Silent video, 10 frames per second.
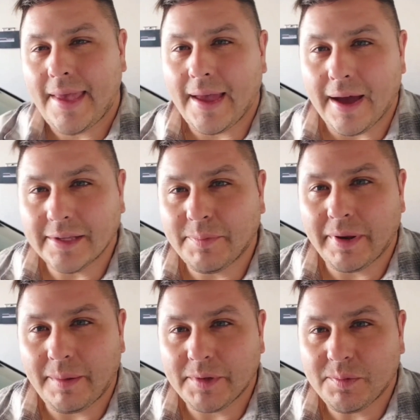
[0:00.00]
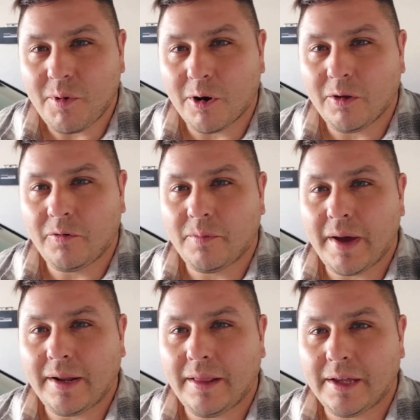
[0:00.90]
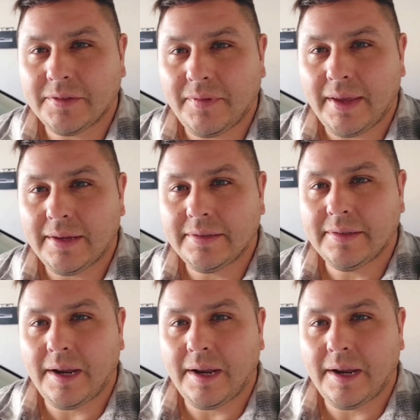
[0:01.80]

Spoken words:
Hey guys, my name is Marlo from out of Las Vegas.